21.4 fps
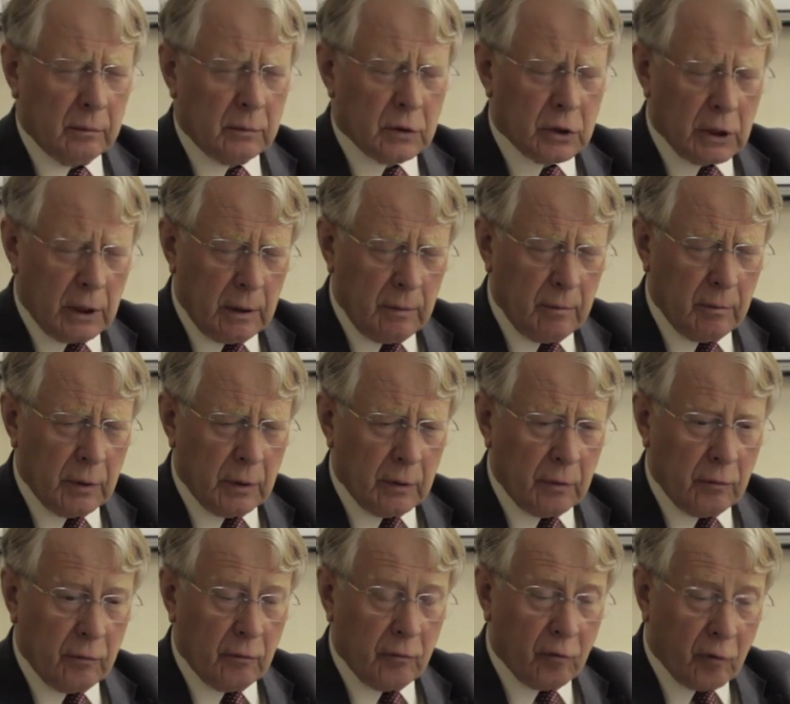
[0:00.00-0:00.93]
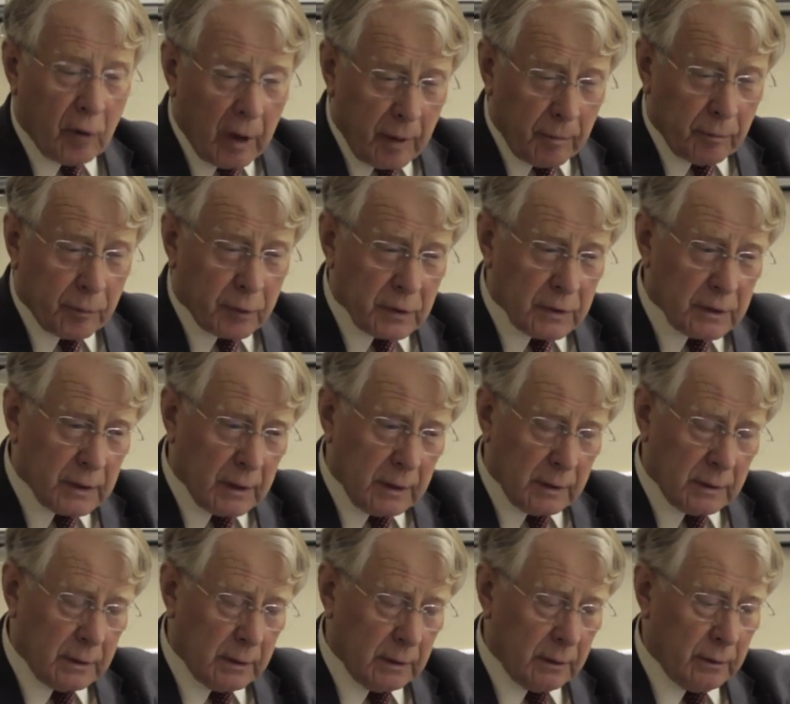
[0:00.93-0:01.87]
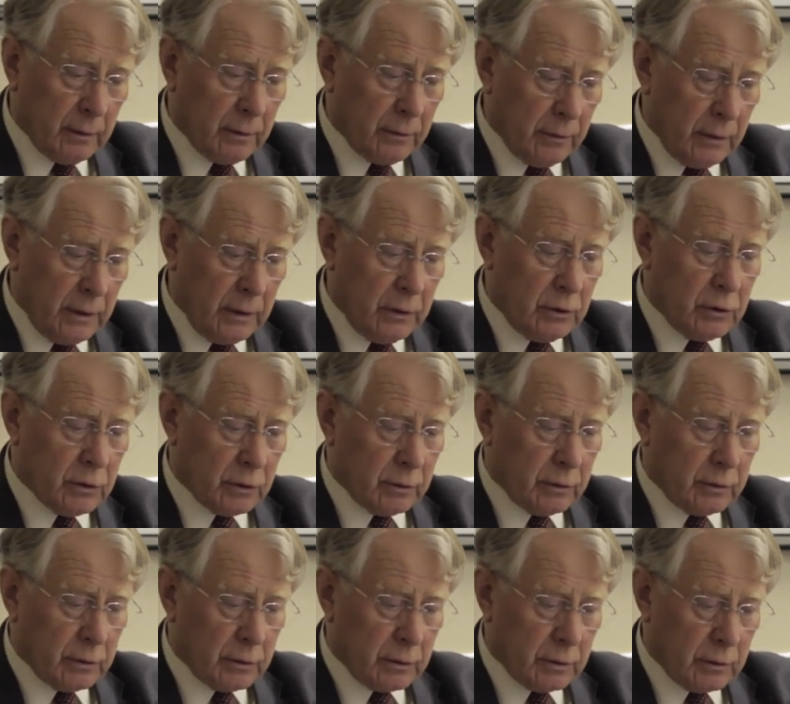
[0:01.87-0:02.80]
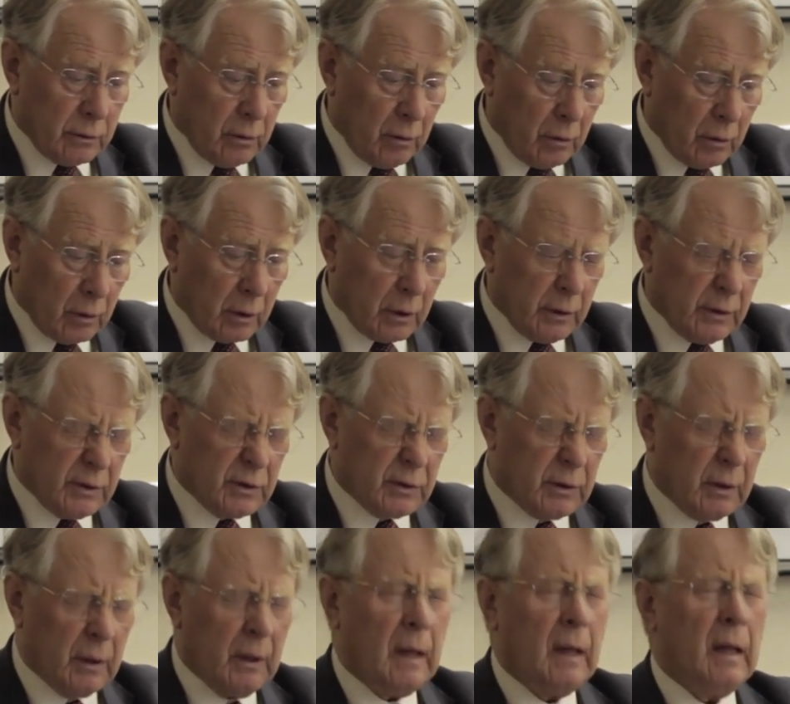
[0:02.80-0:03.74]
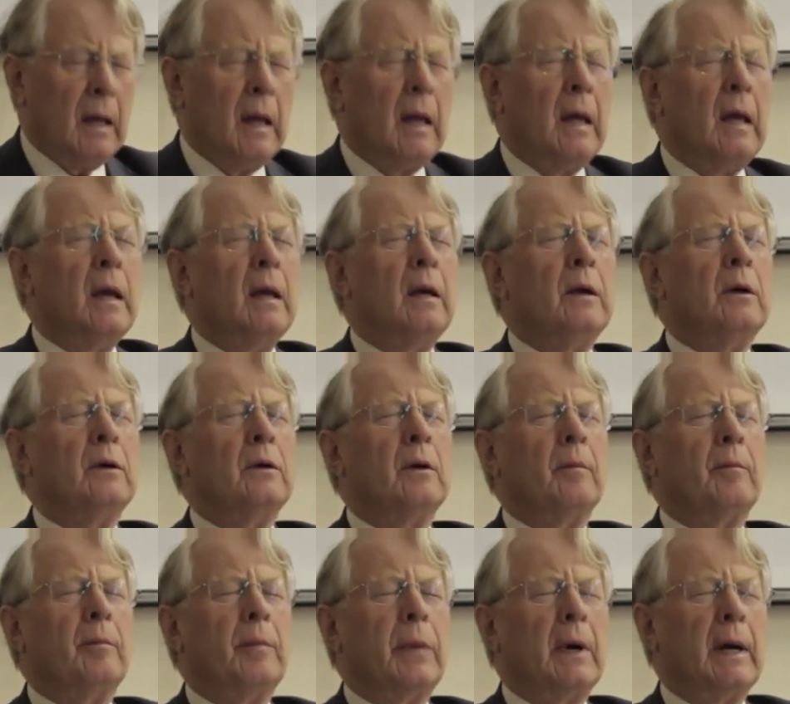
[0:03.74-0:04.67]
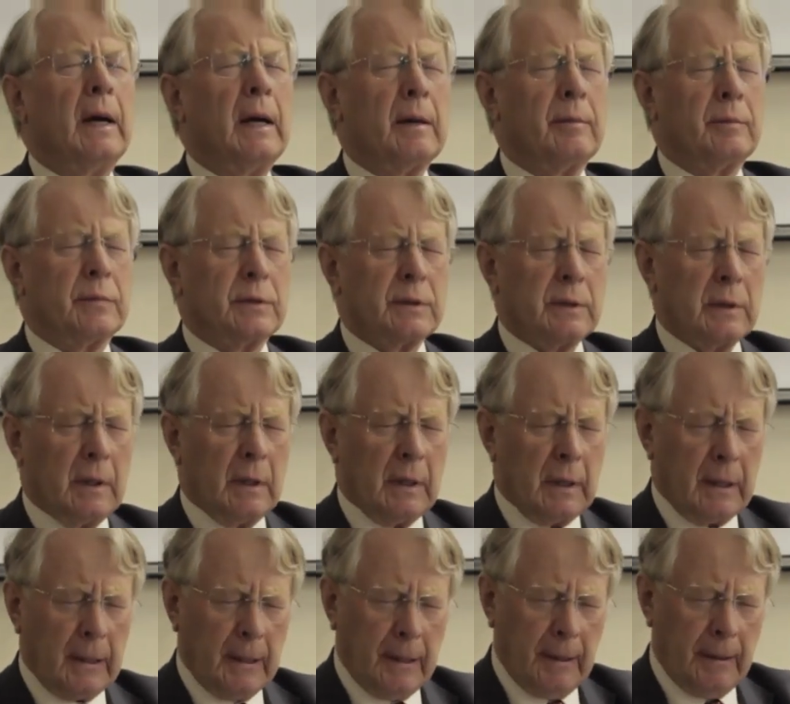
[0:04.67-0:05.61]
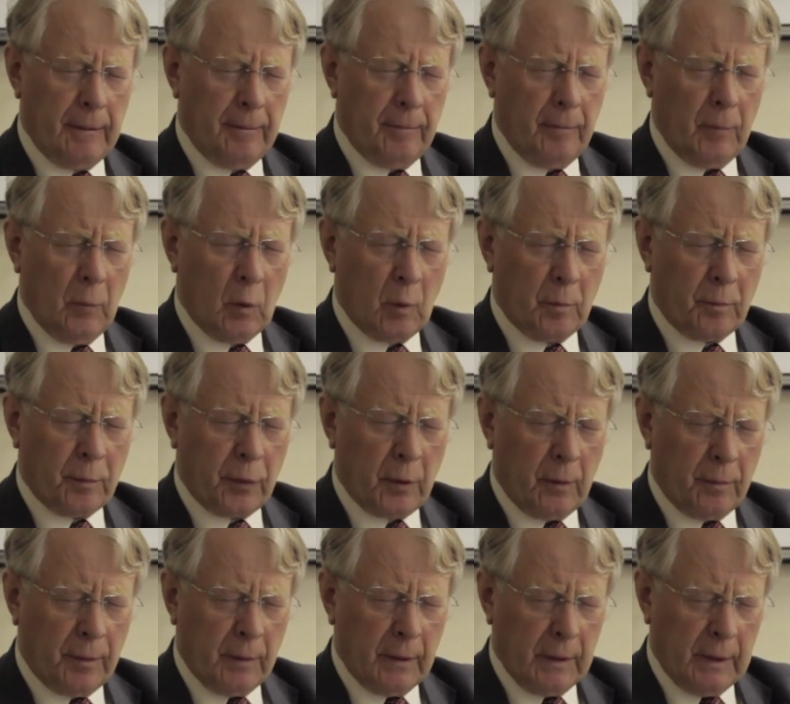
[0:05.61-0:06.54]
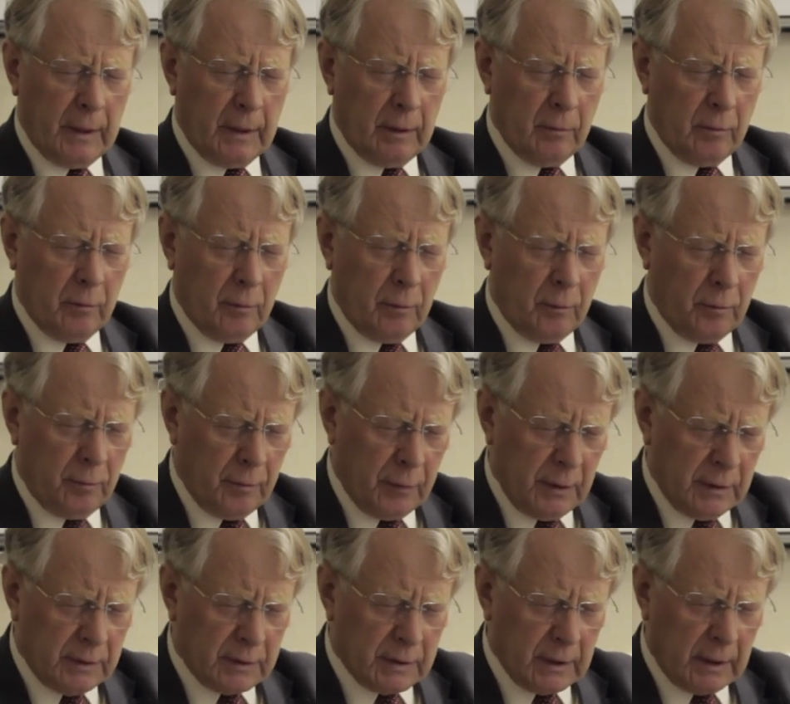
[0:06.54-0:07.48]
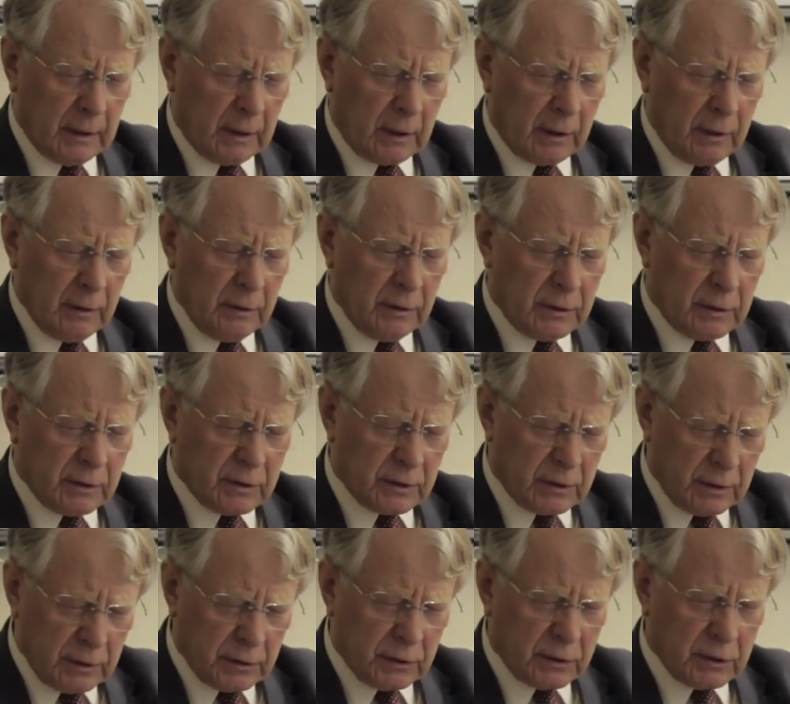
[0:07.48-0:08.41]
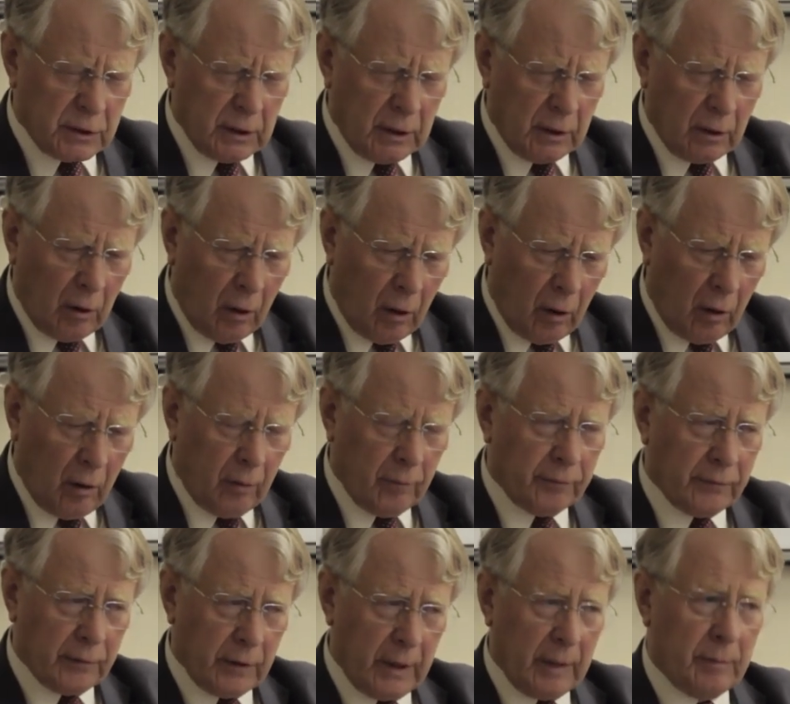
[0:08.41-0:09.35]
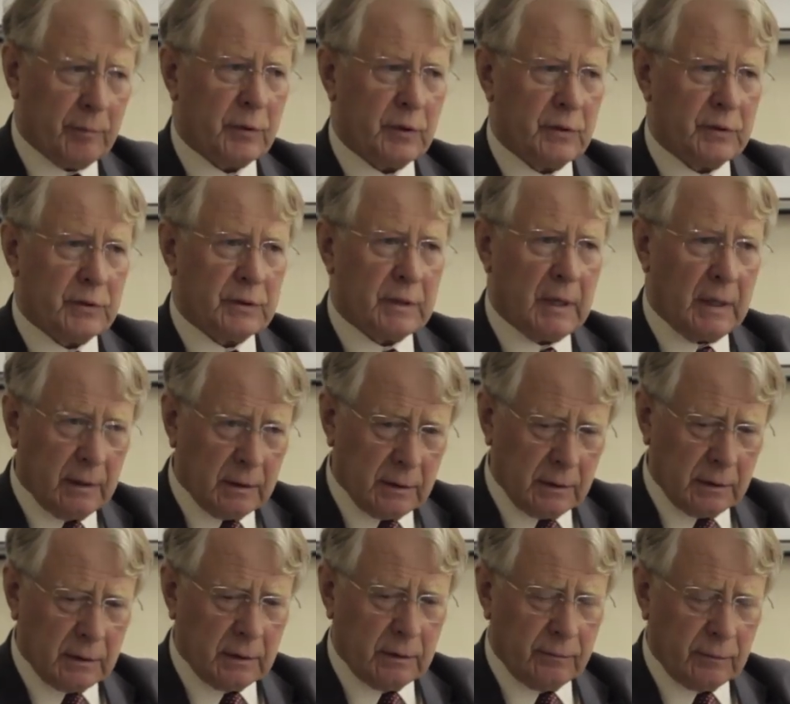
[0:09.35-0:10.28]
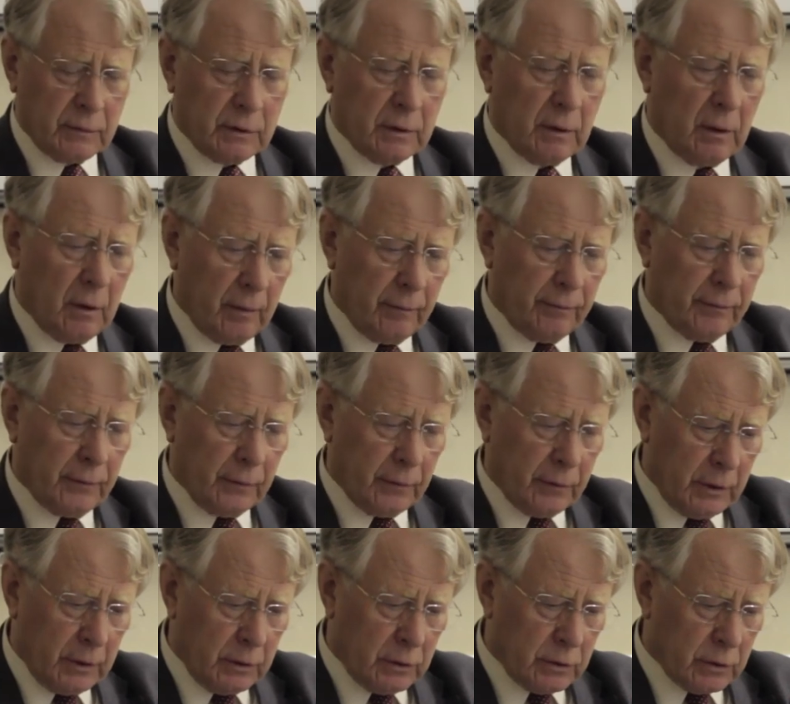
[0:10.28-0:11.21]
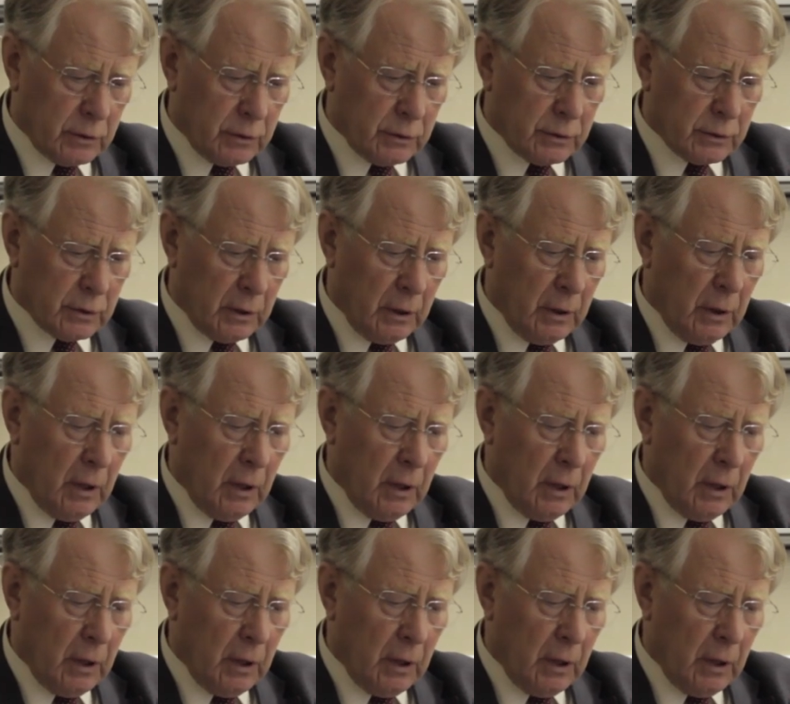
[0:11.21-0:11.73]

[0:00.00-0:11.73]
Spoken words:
chamber representing the regions, or perhaps more properly it would be said consisting of representatives of the regions,